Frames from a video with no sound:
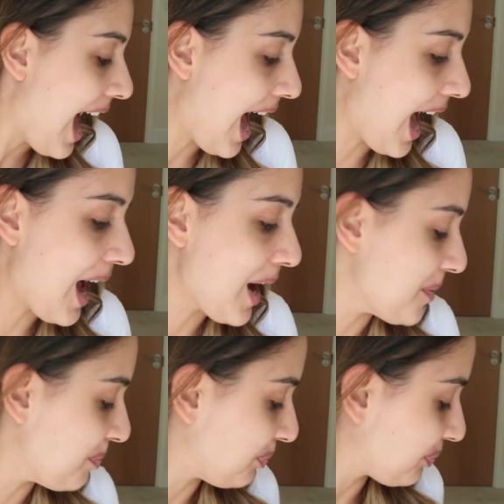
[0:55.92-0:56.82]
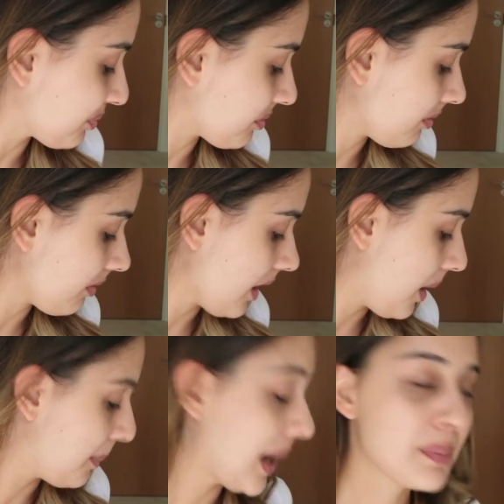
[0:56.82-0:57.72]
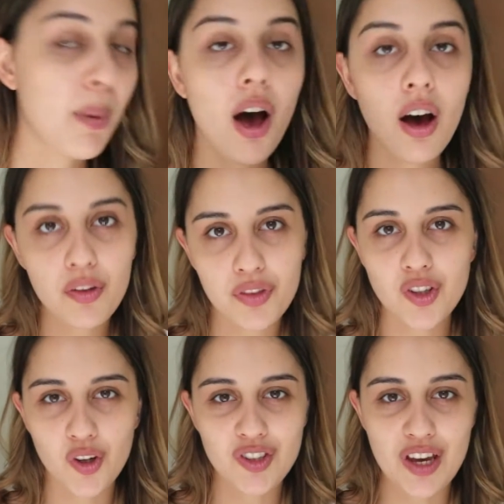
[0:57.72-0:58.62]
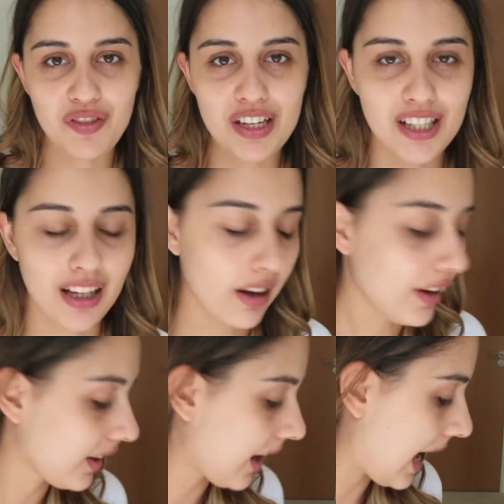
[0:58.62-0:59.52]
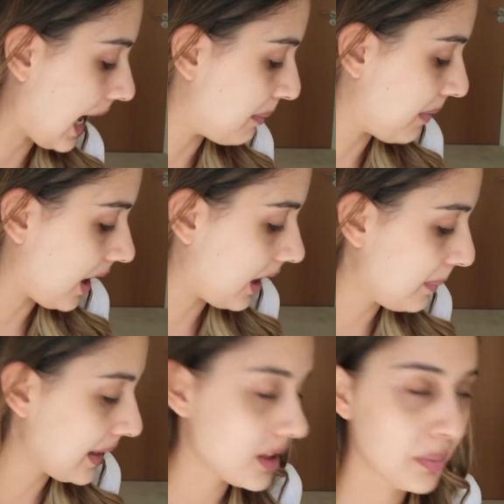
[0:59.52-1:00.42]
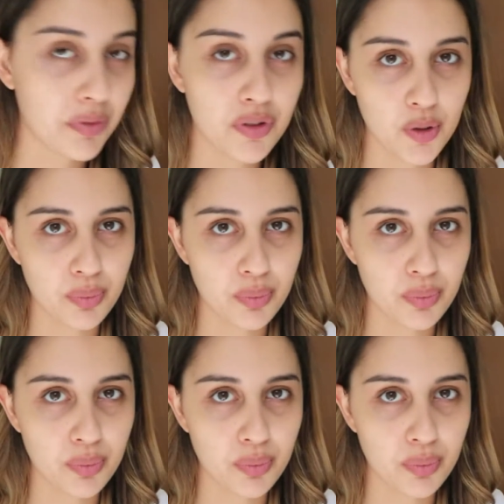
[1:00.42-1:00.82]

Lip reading: But as part of the Dolce Vita look, I picked up a few